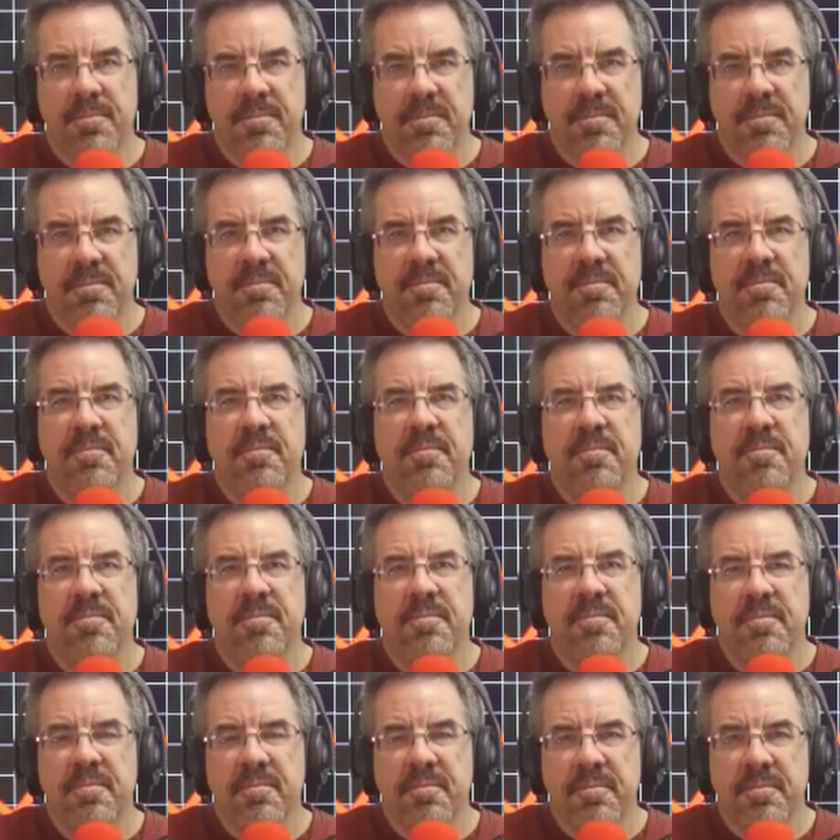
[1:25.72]

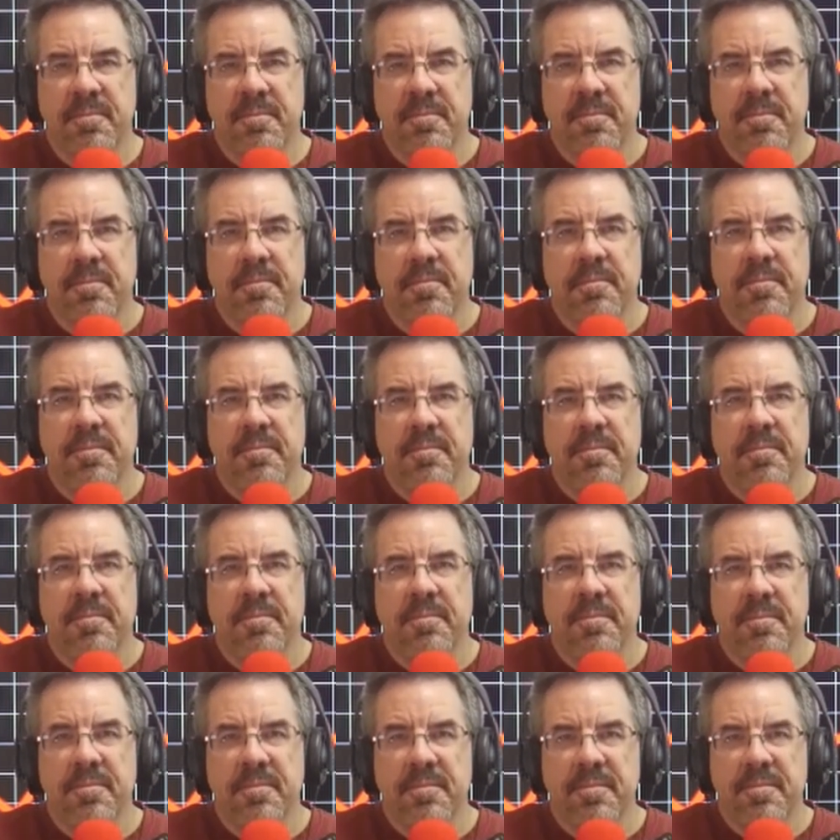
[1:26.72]

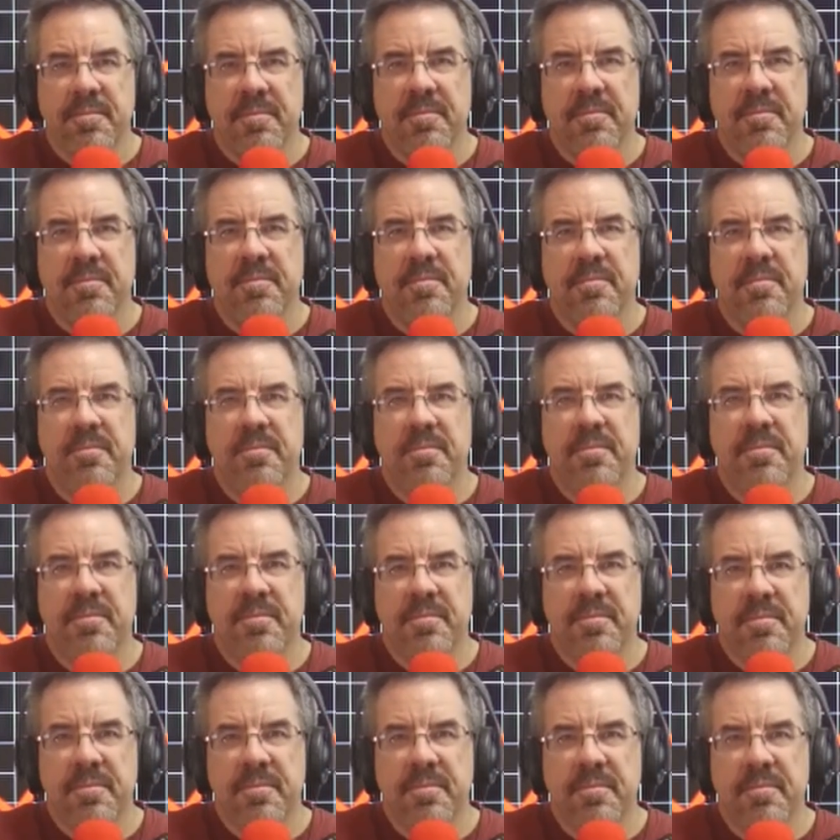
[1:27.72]

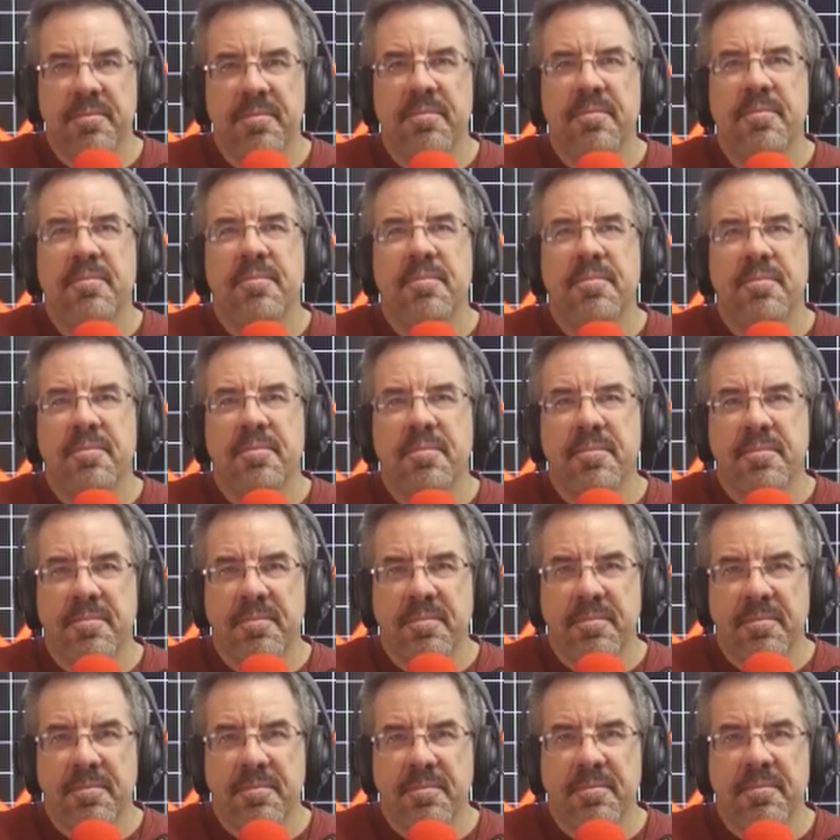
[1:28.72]

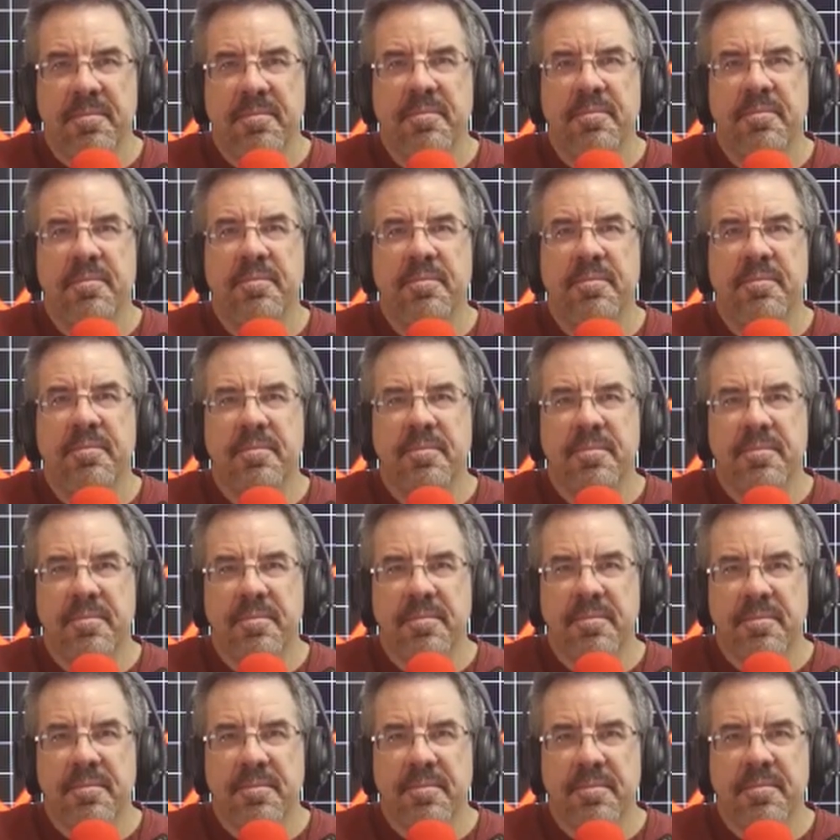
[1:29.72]

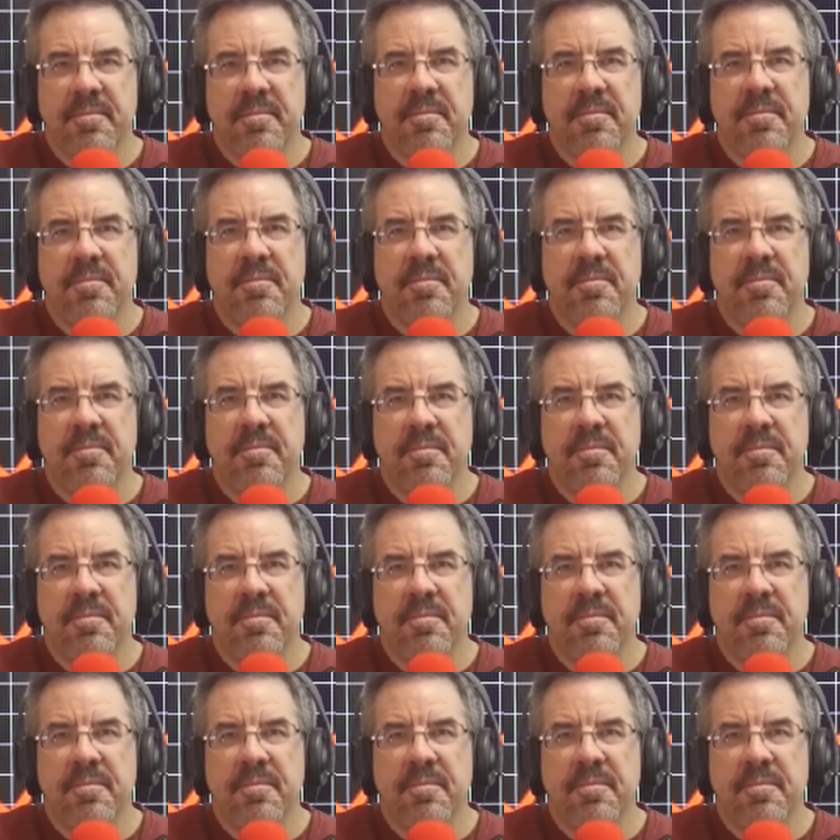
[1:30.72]
No words are spoken by the person on screen.